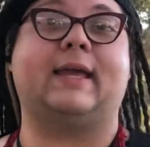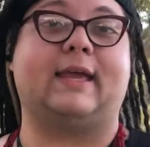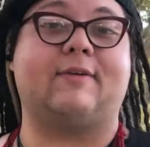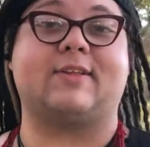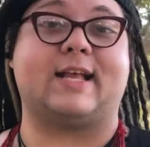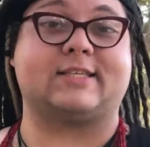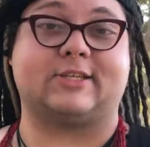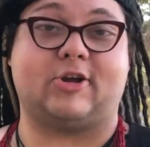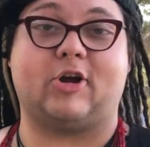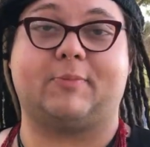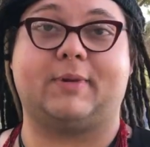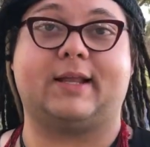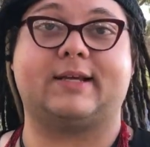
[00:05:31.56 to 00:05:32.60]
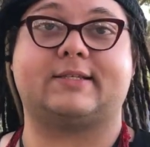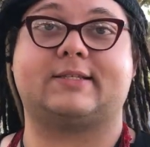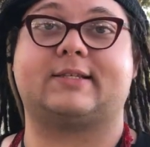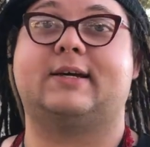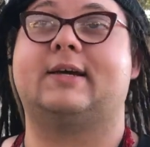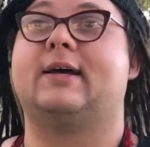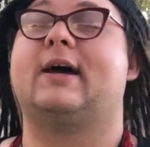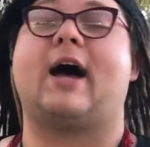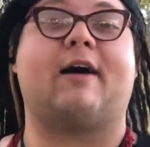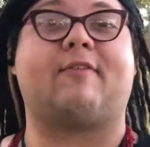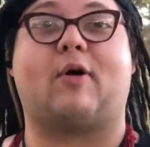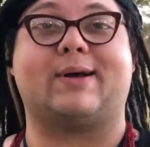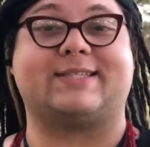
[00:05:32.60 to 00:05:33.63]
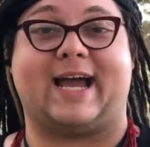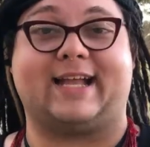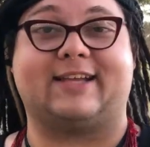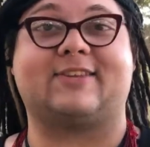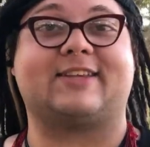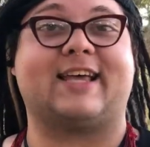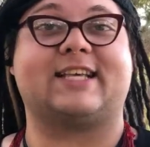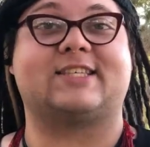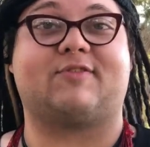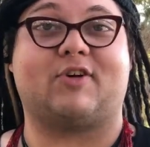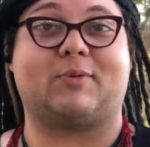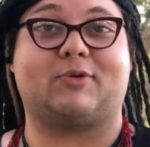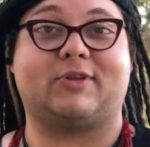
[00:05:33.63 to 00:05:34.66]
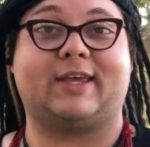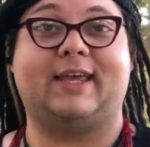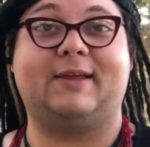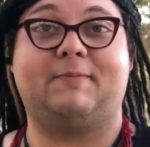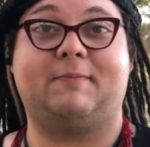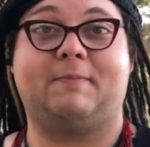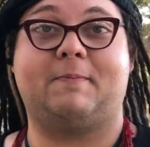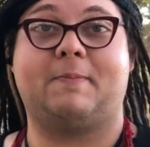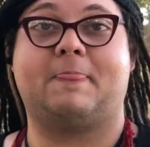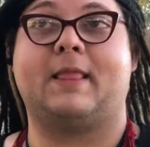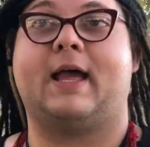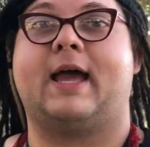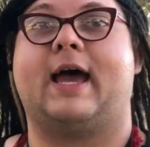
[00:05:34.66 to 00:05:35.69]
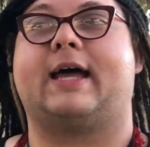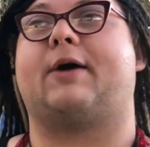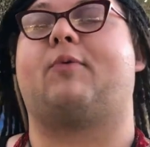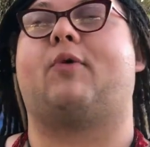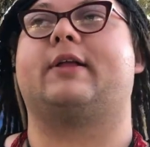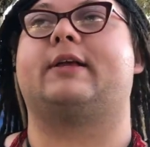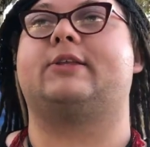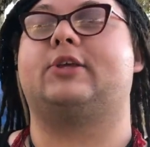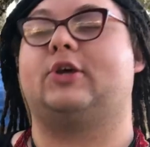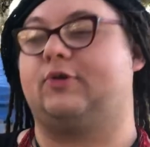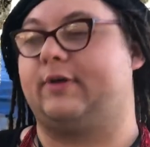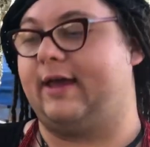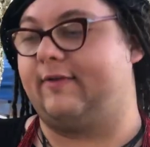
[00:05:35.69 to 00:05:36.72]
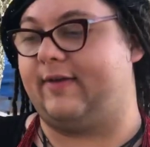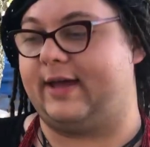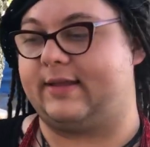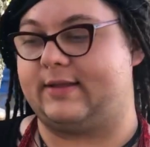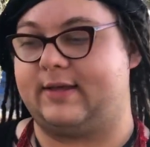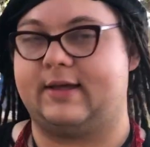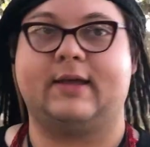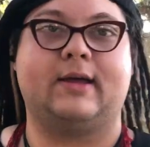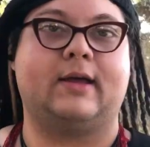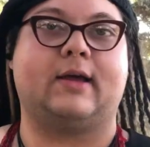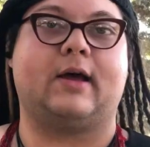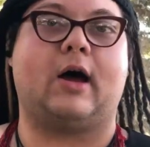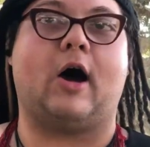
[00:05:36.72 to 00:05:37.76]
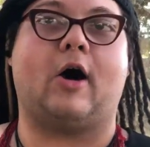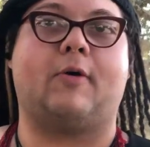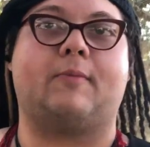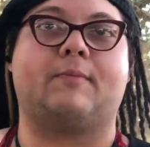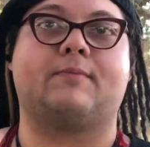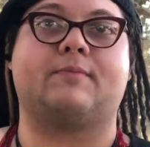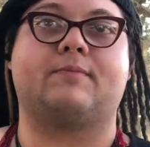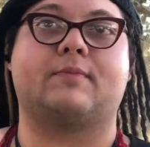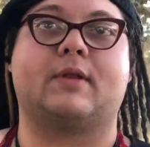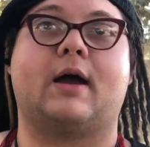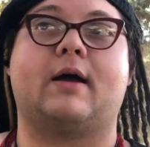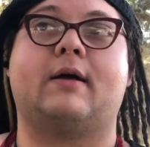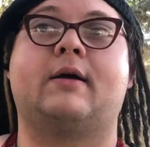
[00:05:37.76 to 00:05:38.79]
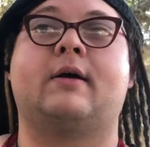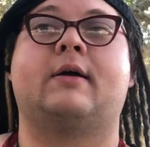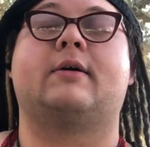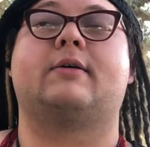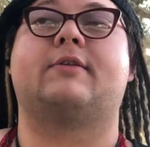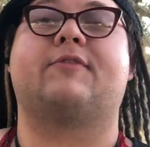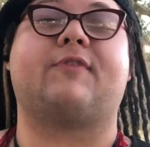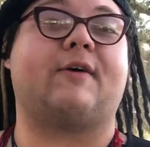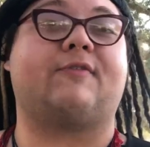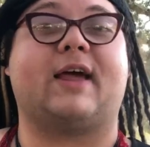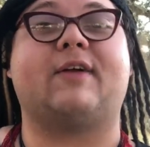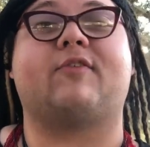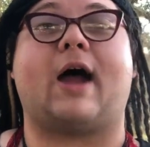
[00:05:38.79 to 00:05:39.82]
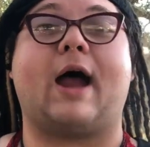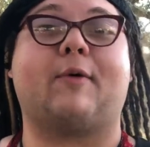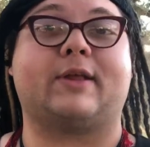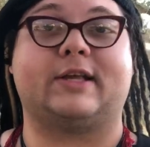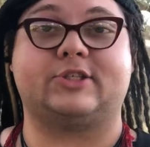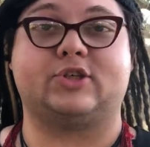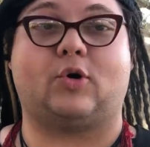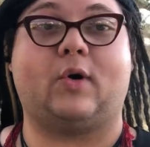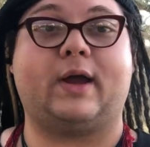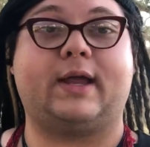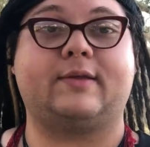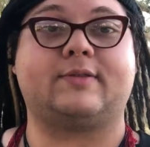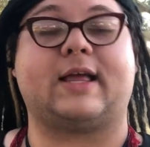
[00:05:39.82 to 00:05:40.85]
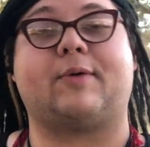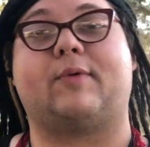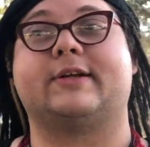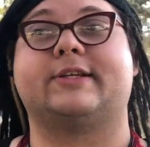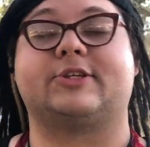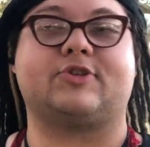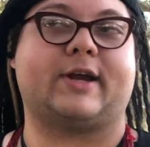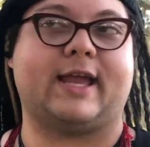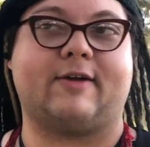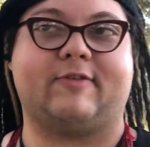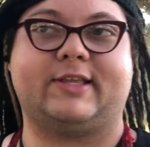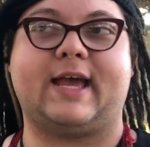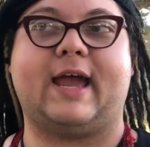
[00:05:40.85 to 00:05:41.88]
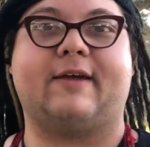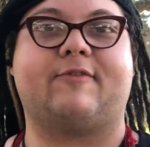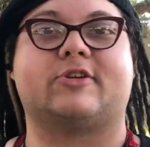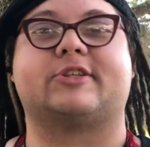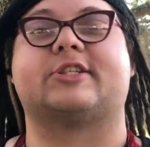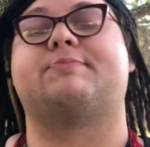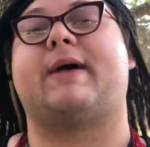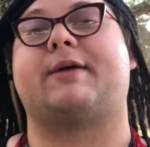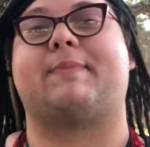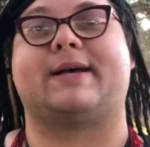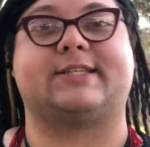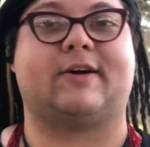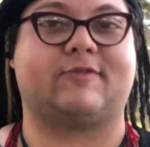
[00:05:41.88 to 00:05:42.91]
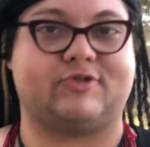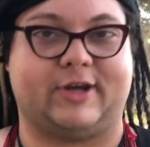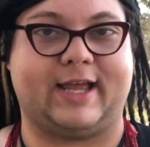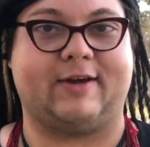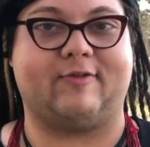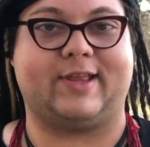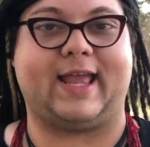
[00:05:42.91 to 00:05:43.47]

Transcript: even as an herbalist, I've always hated the taste of herbal tea. And I wanted to give it a flavor I would enjoy that I wanted to drink every day versus make myself drink every